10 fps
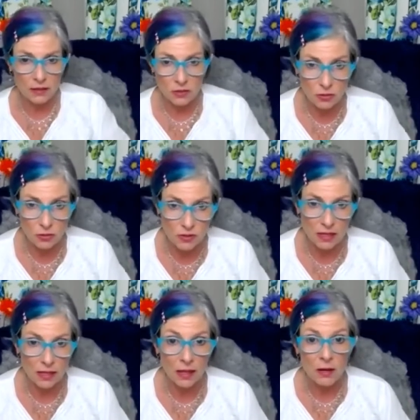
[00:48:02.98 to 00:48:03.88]

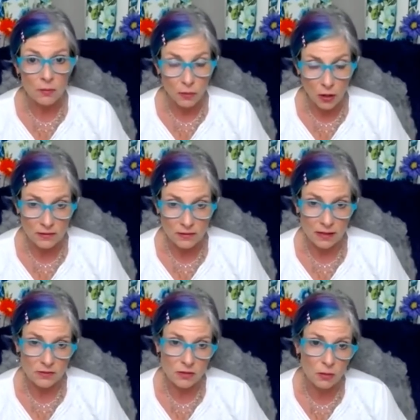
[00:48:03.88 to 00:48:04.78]
choosing
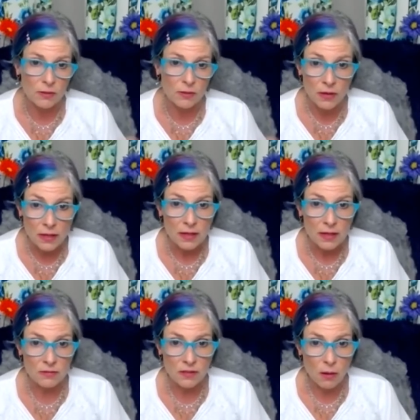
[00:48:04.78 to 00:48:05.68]
process so if
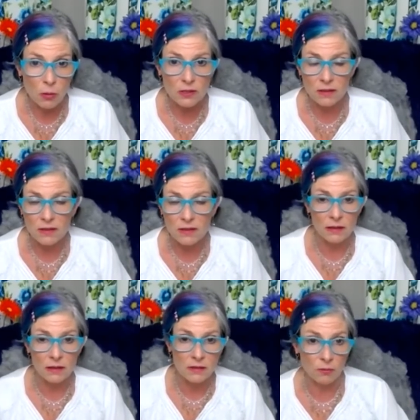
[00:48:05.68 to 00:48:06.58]
if someone doesn't
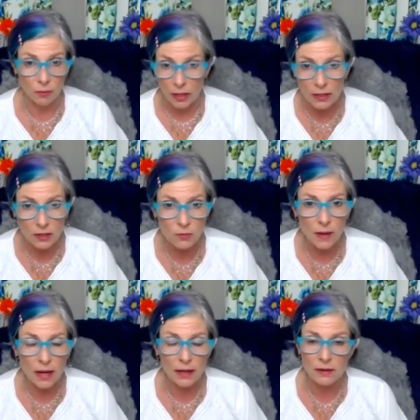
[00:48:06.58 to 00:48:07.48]
write you
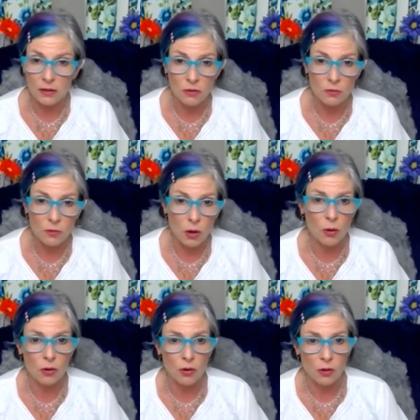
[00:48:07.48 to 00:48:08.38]
back that you
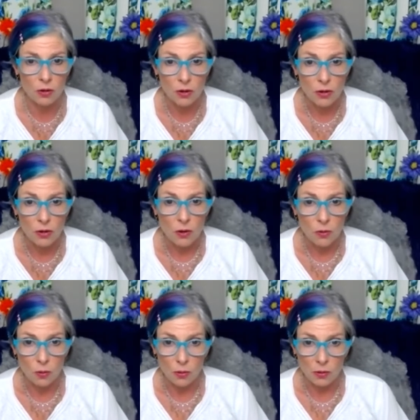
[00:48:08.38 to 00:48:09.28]
wrote or
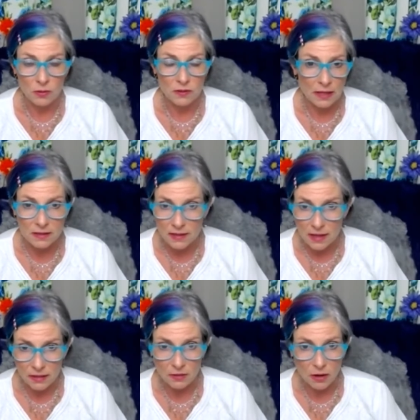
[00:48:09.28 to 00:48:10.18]
or says
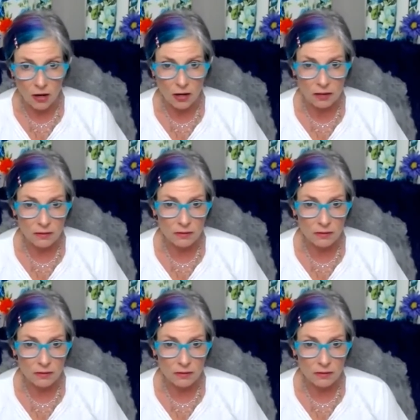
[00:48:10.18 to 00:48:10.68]
that they're not